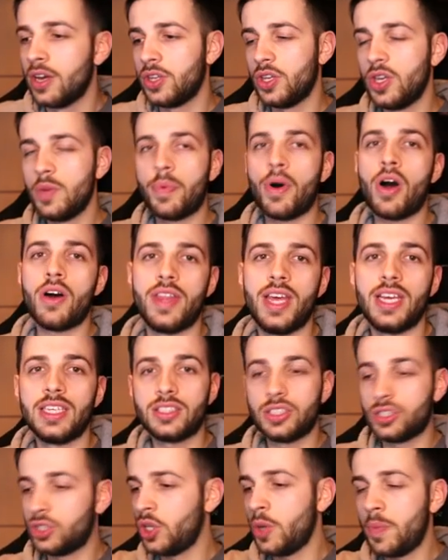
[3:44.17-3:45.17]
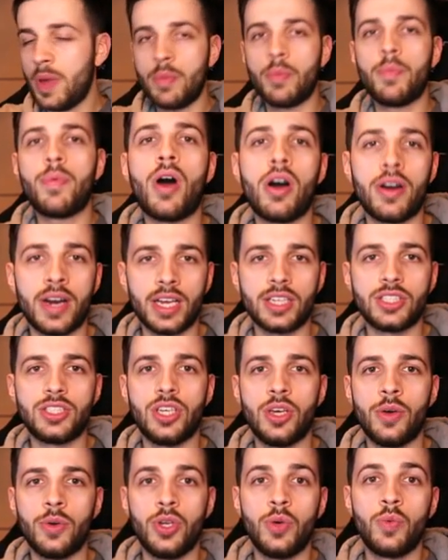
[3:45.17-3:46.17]
You park there, two people park next
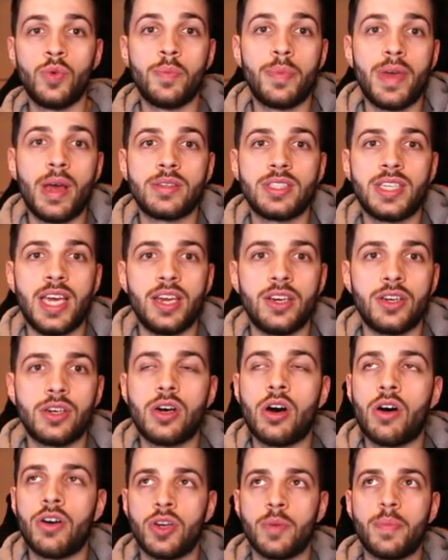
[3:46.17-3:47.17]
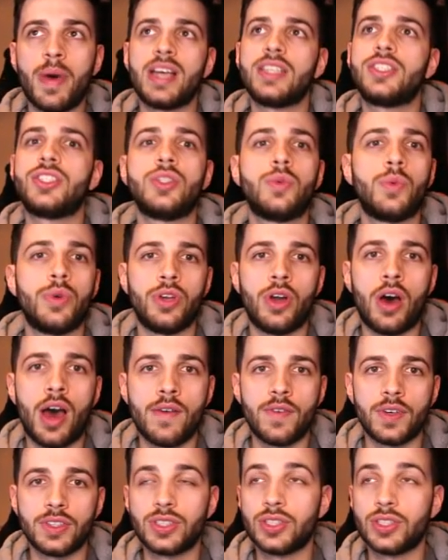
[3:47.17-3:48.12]
to you, and you wouldn't be able to get in your car, and your passenger wouldn't either.